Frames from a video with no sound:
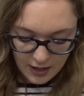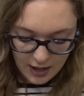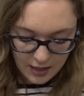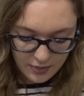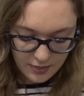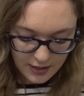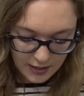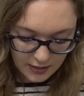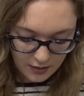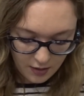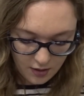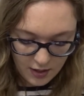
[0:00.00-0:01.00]
And
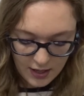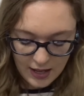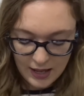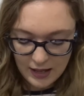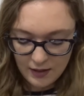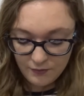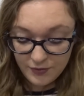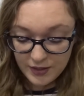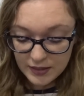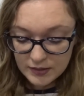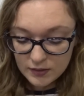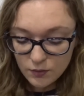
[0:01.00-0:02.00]
then I have
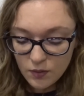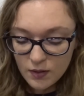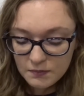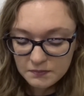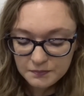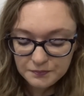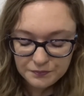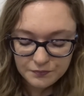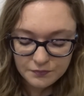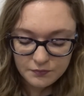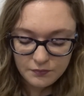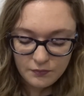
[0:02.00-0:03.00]
this one,
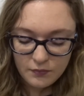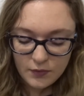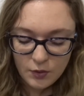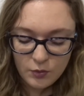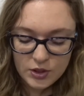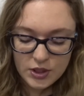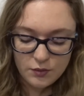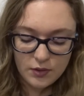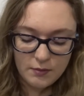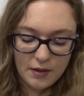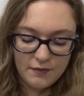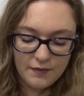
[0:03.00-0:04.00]
which is
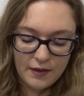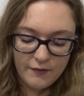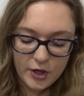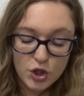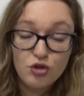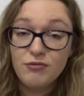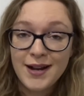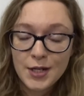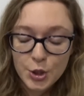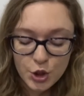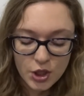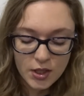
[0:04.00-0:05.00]
one of my favourite
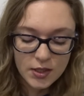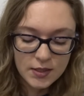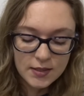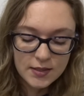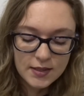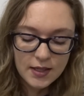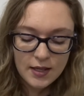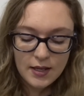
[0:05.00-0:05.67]
attractions.